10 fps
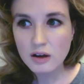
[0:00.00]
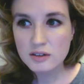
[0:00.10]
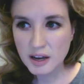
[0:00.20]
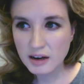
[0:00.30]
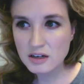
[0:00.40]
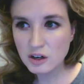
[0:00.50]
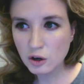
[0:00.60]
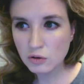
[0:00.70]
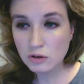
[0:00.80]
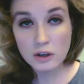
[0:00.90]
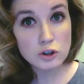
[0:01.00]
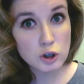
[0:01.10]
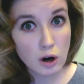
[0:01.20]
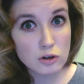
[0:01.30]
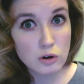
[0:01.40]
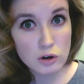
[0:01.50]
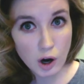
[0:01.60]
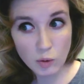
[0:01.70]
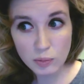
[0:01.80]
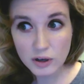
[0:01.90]
Tandy Newton, and Charlton
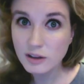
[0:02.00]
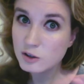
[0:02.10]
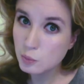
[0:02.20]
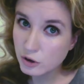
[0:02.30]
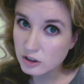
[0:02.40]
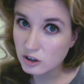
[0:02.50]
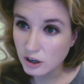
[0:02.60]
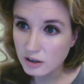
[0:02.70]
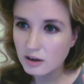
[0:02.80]
Copley. That's pretty good.